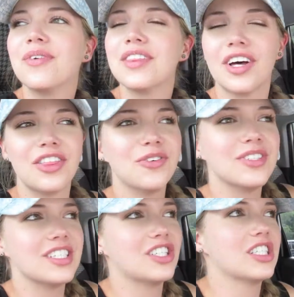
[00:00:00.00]
We thought there
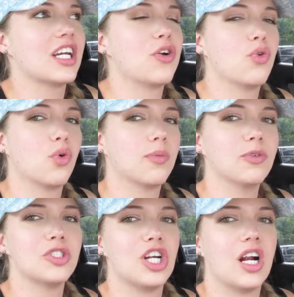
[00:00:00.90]
was just like a
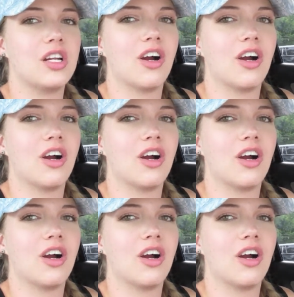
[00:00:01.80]
normal Johnny